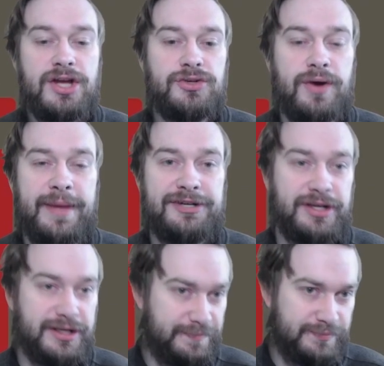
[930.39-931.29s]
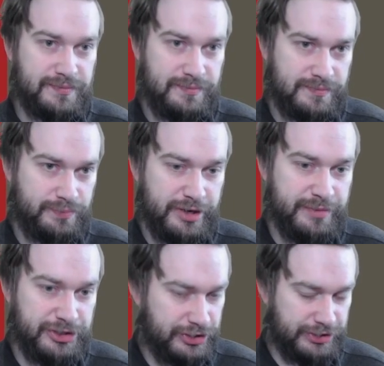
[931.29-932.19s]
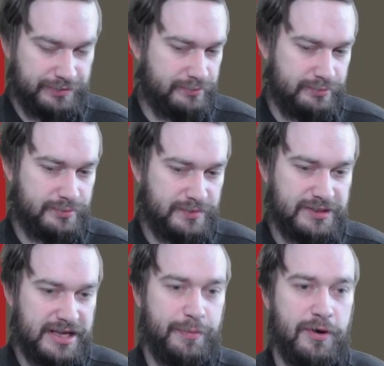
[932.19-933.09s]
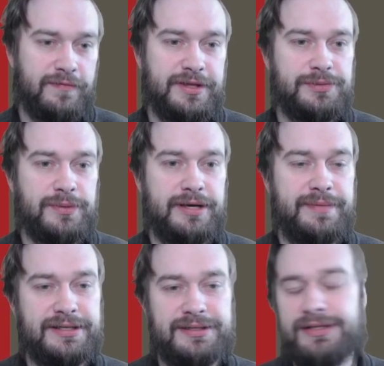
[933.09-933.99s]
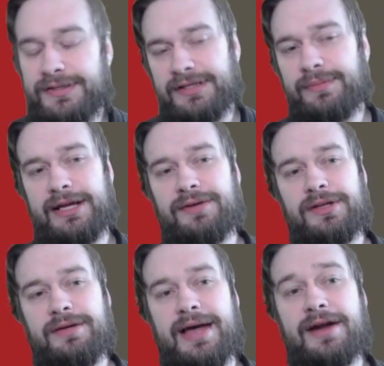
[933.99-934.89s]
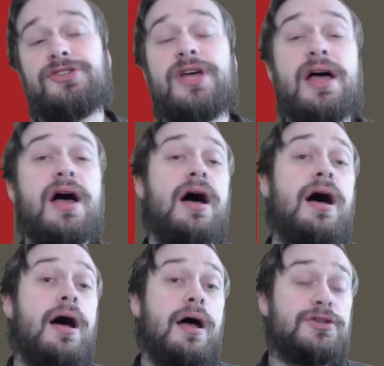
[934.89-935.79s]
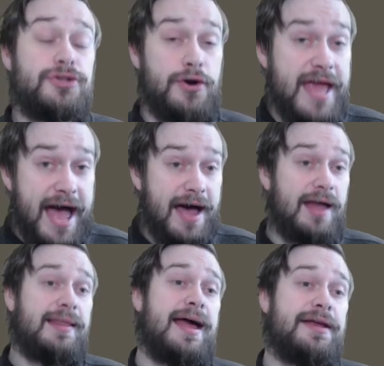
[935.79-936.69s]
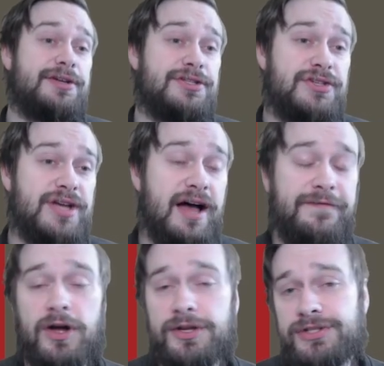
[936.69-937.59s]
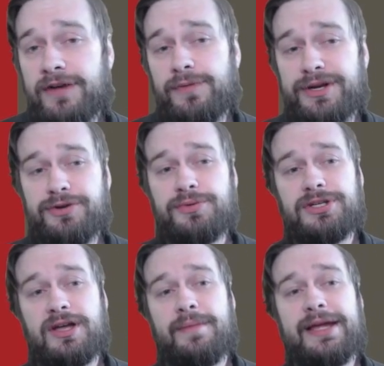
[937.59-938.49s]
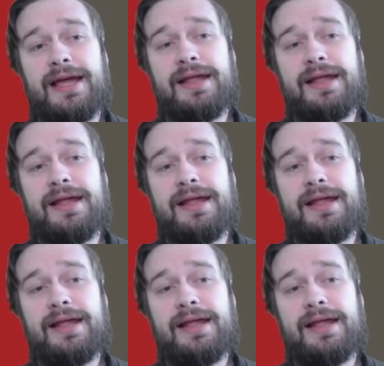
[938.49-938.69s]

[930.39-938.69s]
So I'm actually going to pretty much just skip over this one because it doesn't seem like it really matters. So yeah, a lot of good stuff, all stuff we knew was coming.